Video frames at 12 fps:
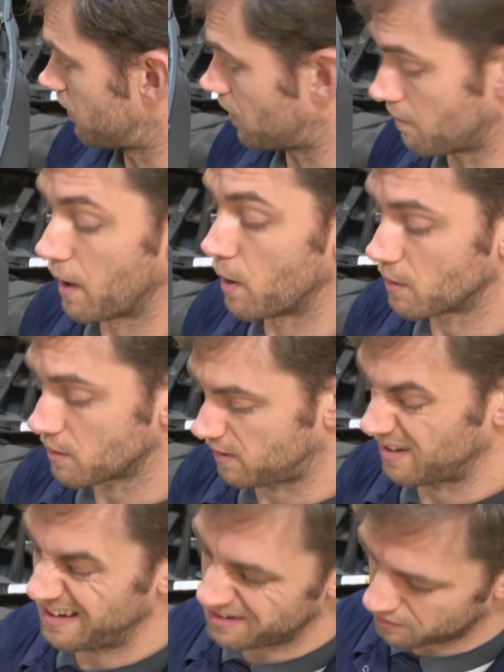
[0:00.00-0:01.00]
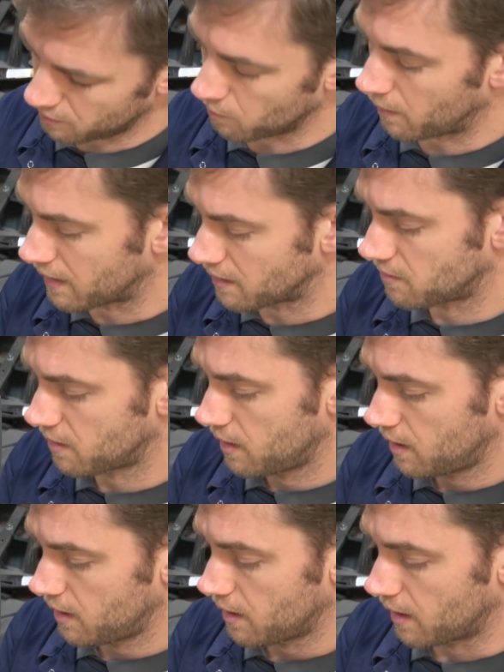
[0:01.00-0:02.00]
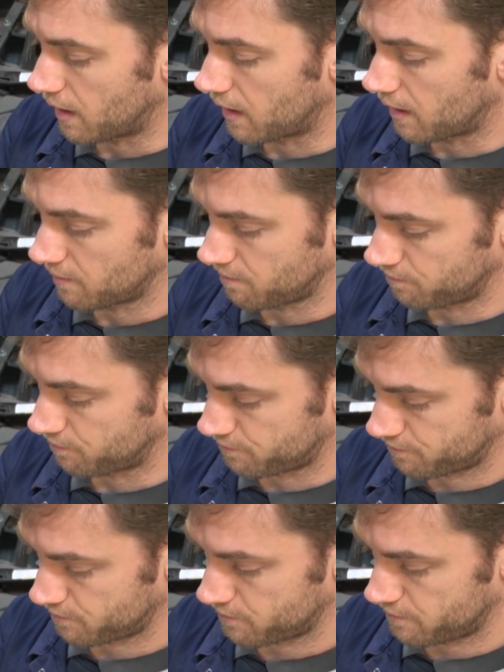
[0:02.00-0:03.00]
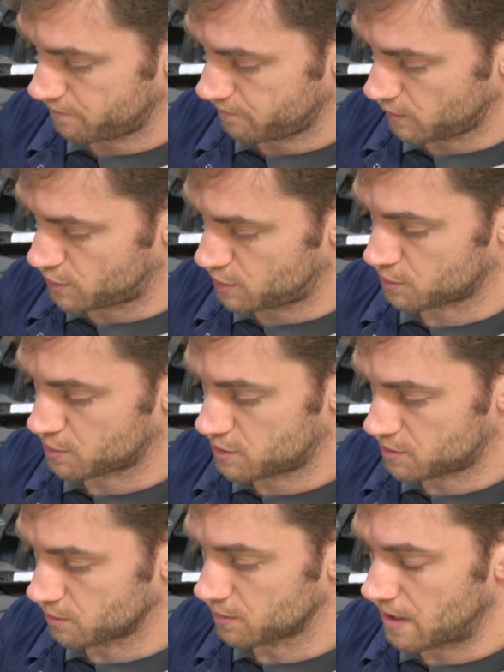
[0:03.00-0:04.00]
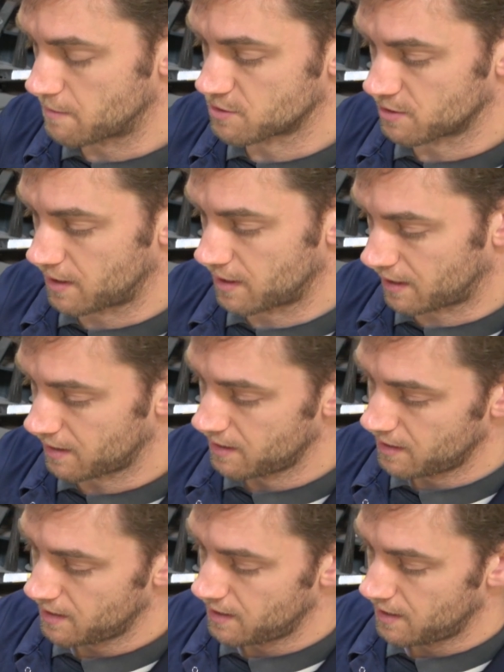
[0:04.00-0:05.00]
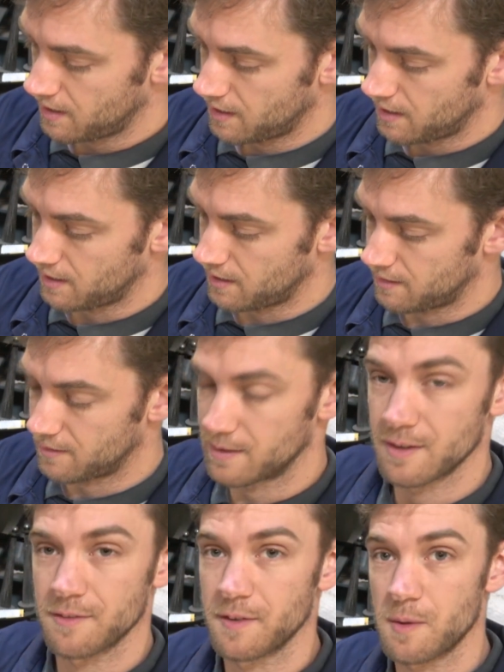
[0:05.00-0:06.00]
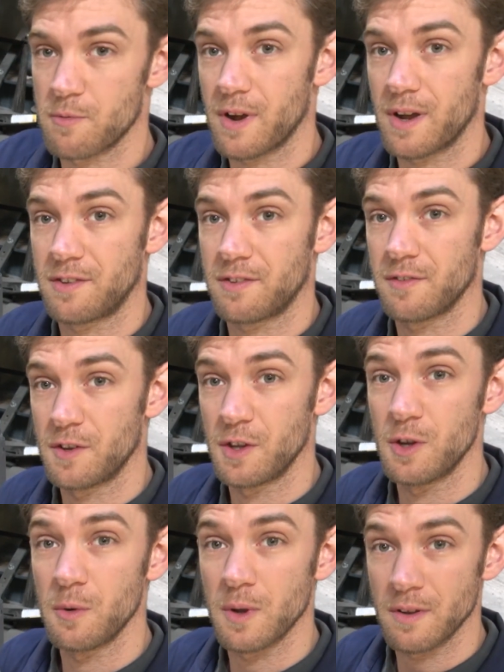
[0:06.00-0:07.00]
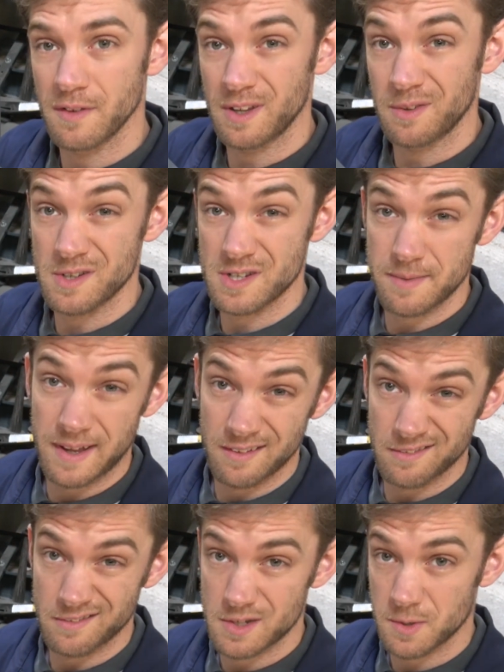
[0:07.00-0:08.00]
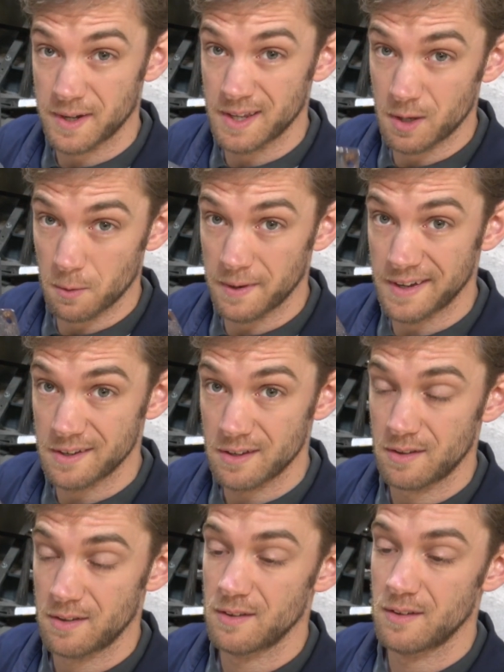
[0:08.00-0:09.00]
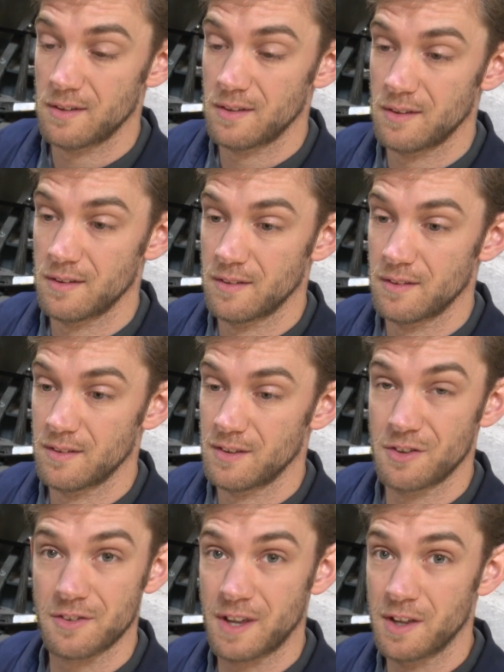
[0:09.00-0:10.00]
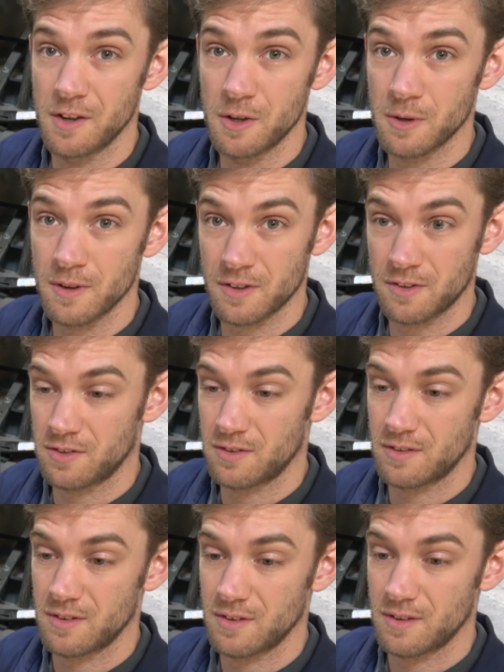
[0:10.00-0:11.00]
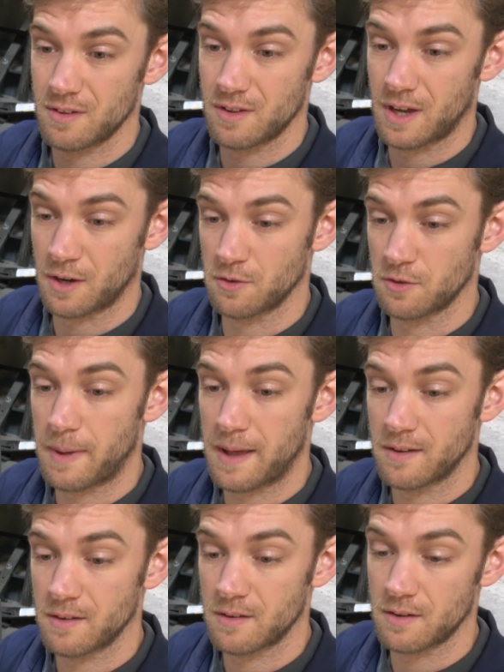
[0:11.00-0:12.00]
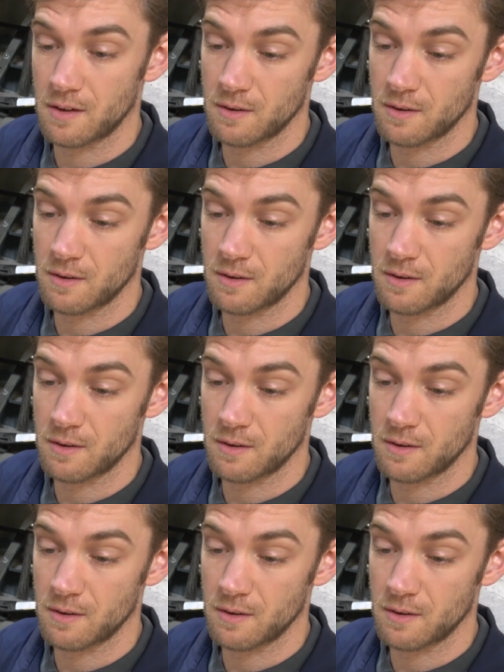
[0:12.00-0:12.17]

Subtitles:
a bonus in some ways. But it's just to sort of demonstrate that, for the price of a new one of these, which is about 20 quid, you just get a new one, because I could spend,